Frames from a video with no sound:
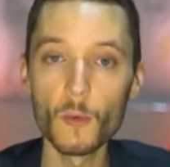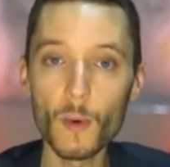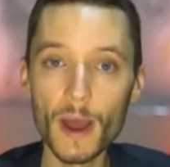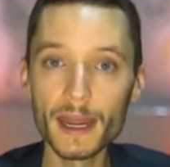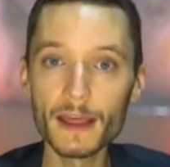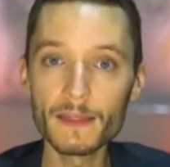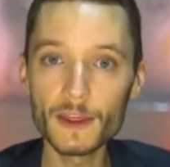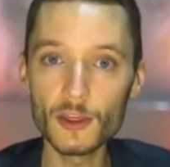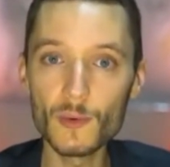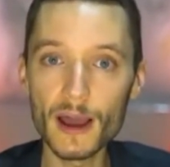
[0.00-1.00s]
When
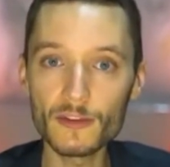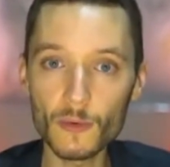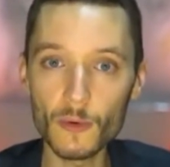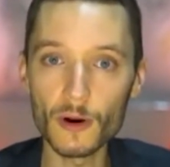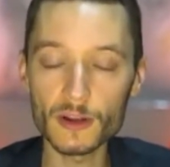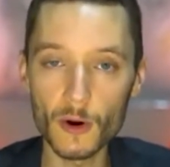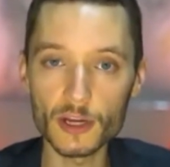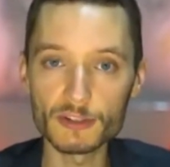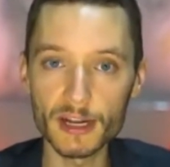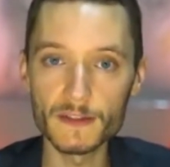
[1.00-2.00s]
the U.S.
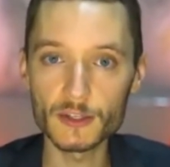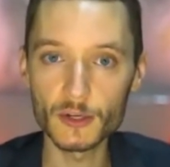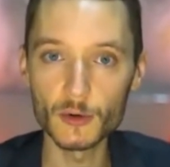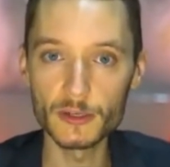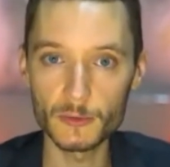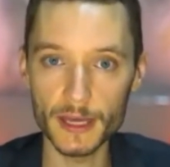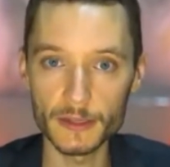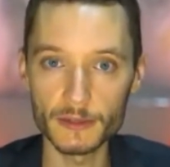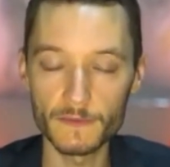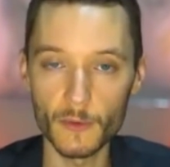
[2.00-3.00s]
orchestrated this coup in
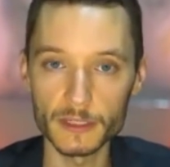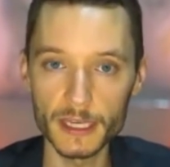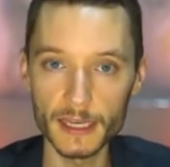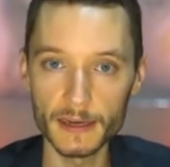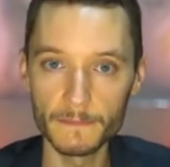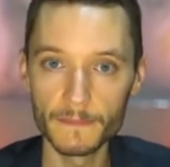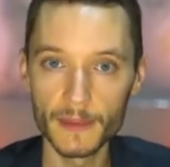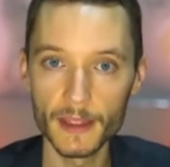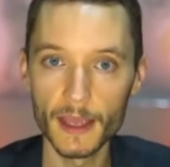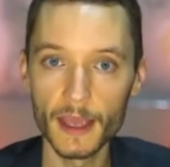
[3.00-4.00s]
2014,
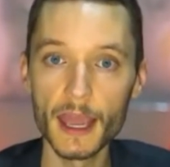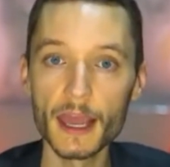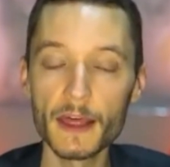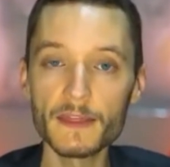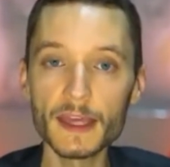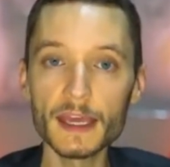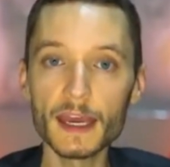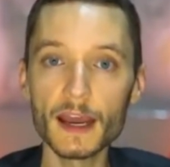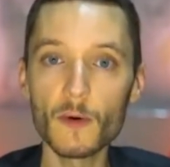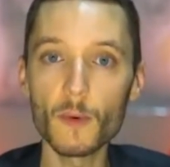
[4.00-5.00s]

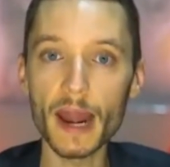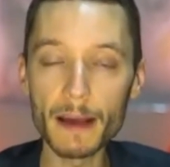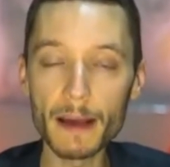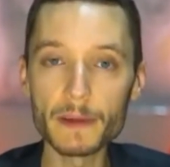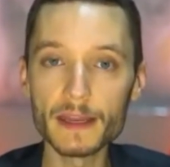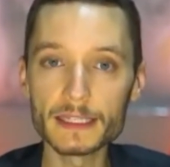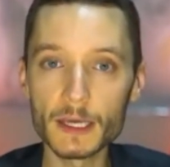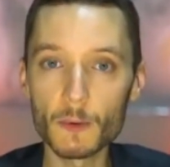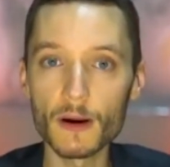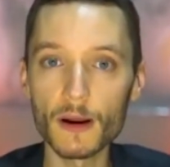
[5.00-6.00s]
what happened is
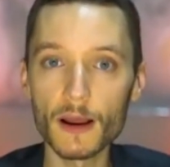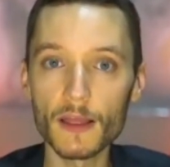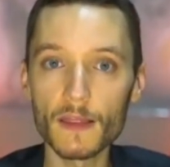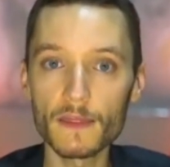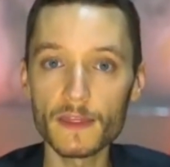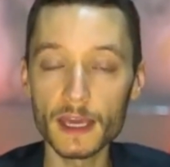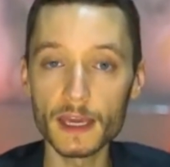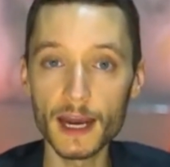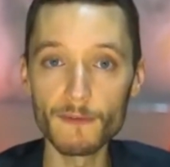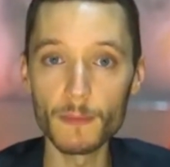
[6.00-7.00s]
the
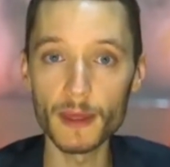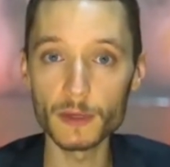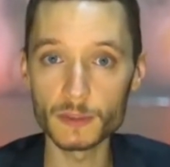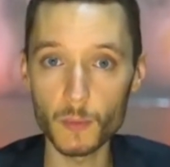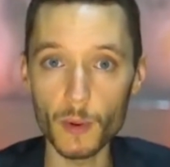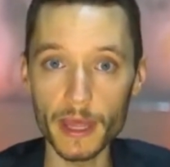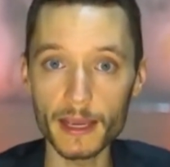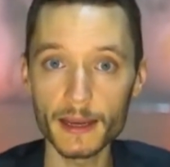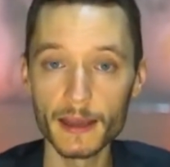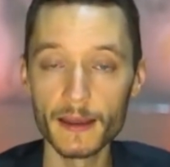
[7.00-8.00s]
government was
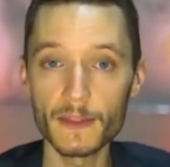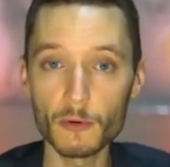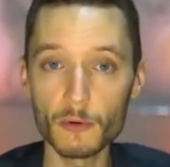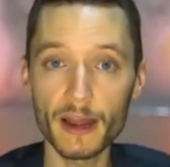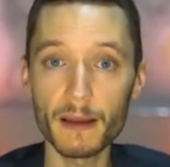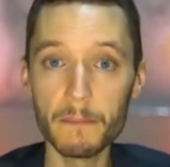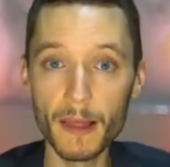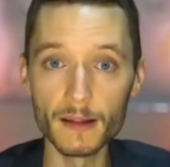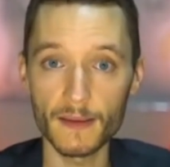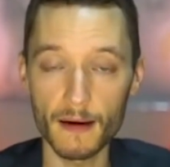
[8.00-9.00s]
weak, the Ukrainian
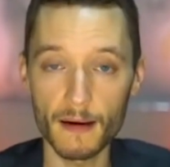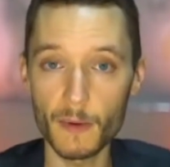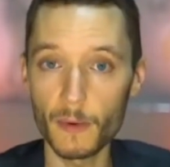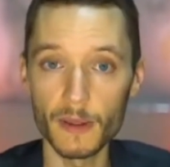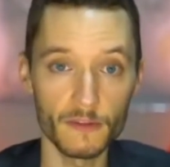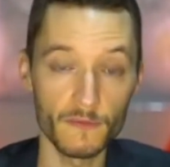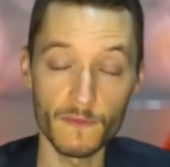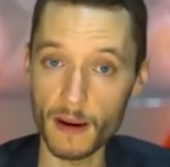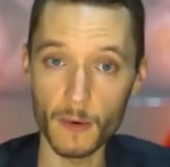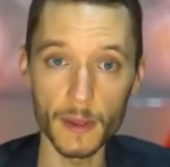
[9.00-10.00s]
military was
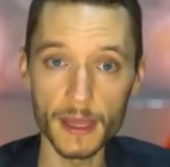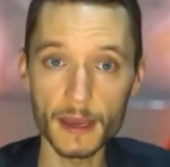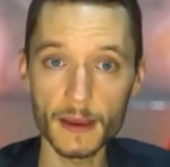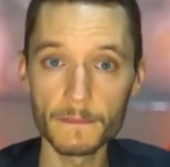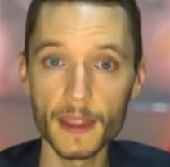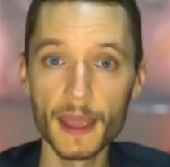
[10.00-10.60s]
very weak,